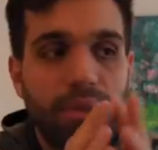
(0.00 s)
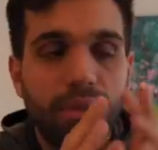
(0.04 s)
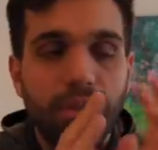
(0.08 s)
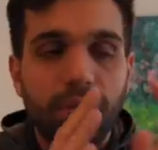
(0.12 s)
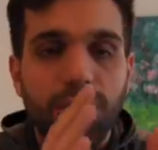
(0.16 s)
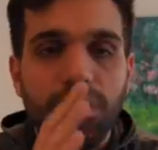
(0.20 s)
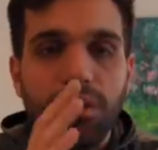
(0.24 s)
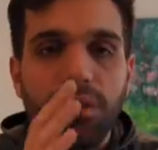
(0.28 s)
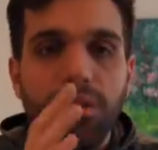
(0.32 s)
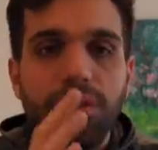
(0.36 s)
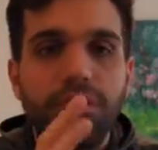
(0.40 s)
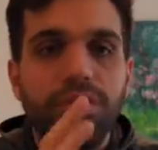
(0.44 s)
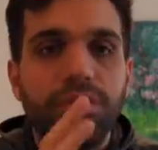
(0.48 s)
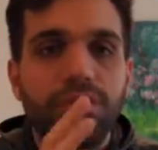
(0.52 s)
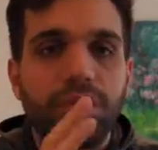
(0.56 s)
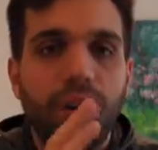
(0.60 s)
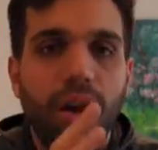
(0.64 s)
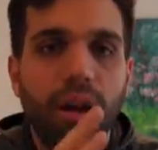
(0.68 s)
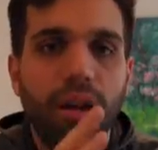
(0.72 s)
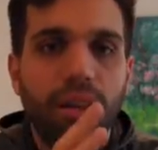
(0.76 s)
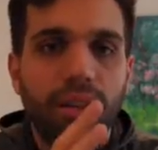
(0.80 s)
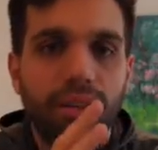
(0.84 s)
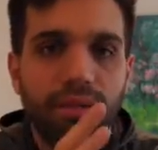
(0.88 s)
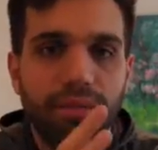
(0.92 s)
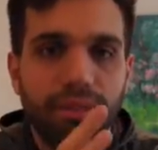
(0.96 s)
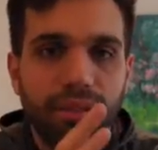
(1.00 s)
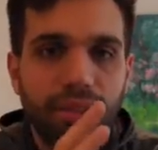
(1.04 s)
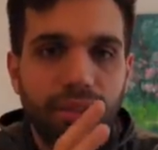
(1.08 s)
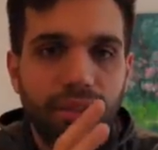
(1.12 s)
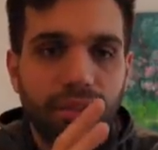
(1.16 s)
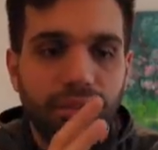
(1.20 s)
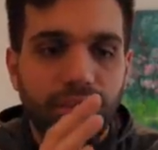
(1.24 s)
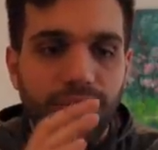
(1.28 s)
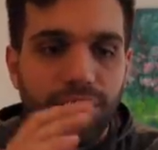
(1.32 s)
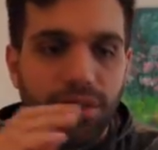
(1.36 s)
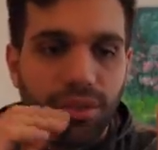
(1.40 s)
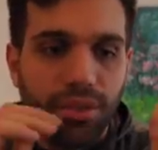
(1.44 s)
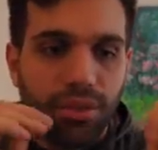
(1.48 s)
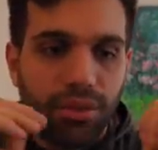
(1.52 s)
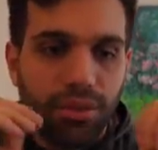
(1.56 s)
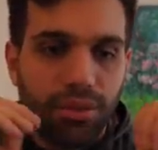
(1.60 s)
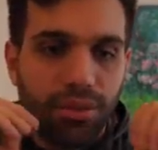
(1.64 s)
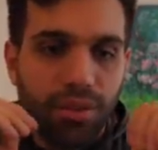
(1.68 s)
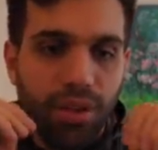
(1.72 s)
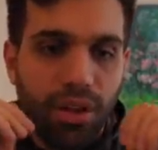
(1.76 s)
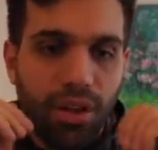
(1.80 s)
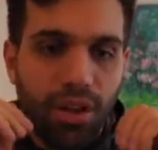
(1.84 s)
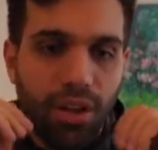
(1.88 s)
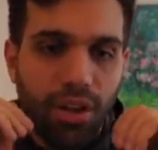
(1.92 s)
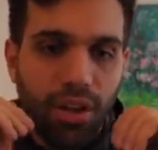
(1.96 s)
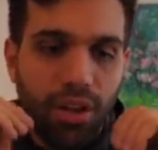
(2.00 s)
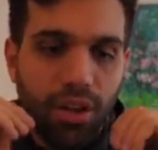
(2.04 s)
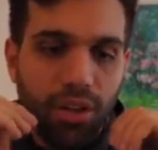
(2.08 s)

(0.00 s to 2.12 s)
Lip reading: you'll lose all of it. So